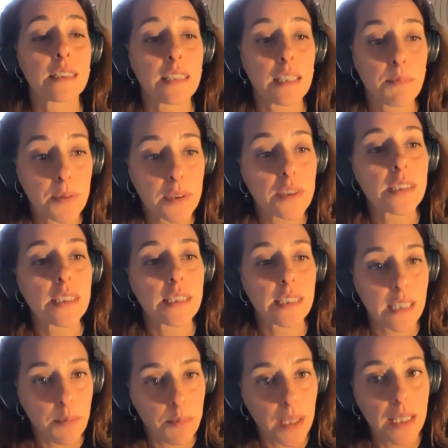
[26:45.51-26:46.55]
deeper
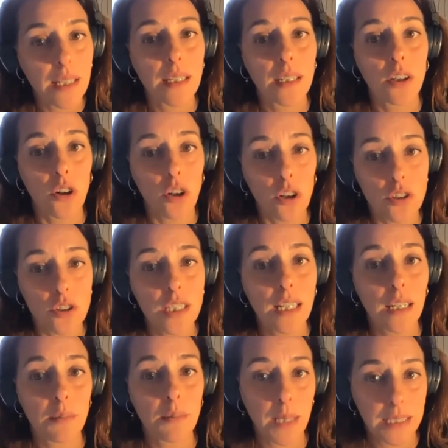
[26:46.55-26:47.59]
systemic and
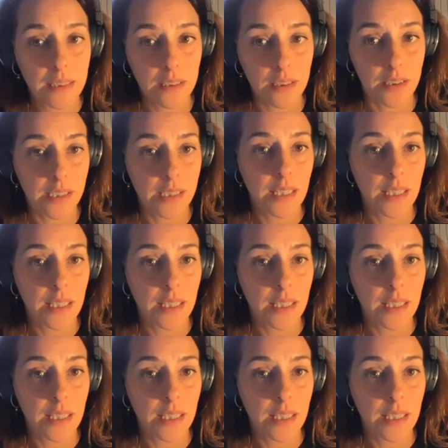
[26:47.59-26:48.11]
ecological matters